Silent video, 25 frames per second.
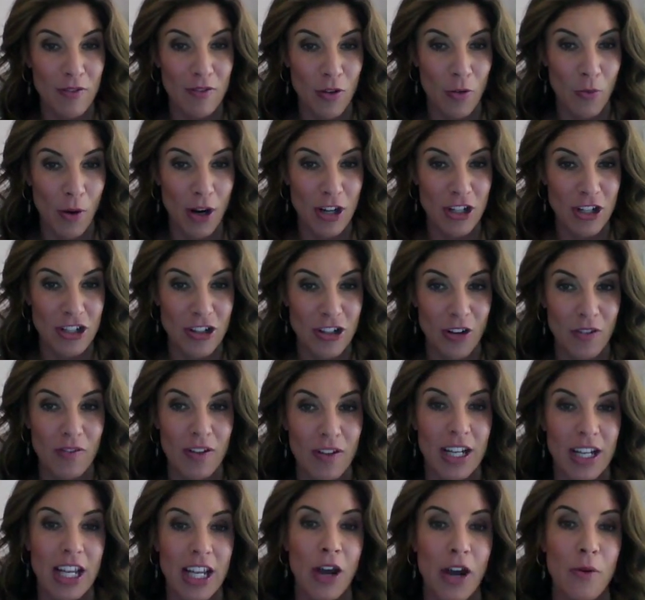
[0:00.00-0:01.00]
for watching our
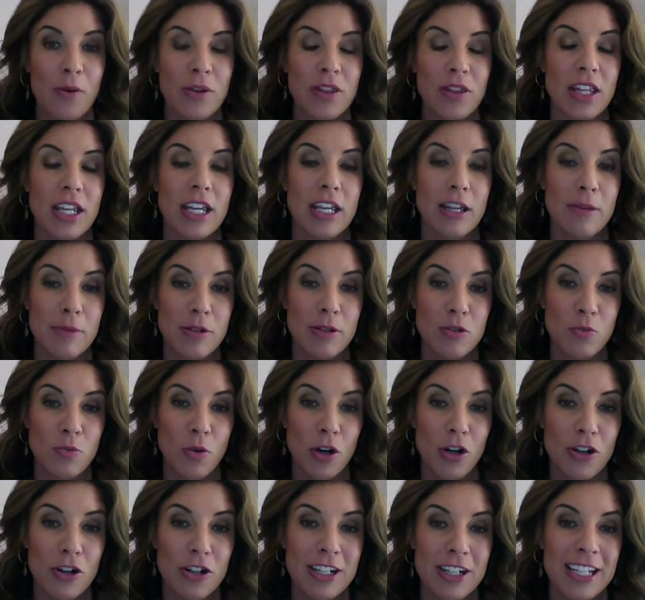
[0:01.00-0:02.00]
video with the image
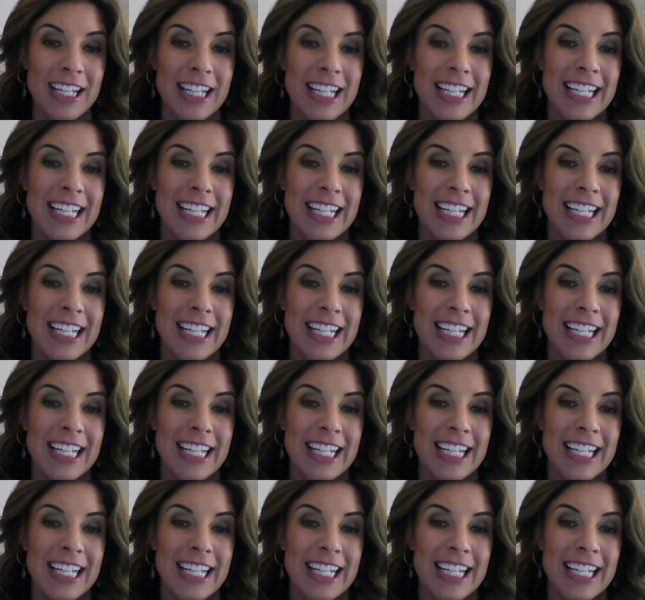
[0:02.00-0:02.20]
word.